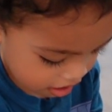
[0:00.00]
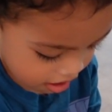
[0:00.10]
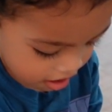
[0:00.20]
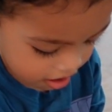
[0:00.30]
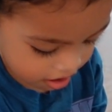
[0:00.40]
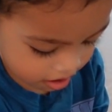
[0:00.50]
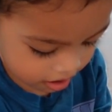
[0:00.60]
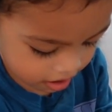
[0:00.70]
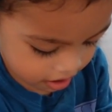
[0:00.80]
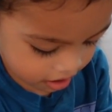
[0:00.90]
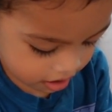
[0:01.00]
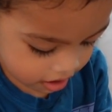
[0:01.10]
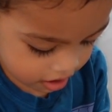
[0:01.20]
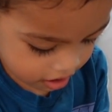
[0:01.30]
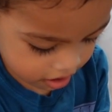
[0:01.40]

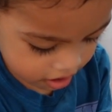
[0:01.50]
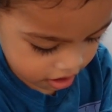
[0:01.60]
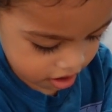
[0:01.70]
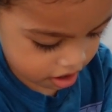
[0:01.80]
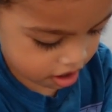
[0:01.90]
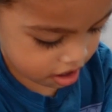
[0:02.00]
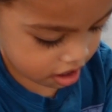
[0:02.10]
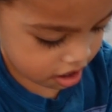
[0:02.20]
Nothing is said.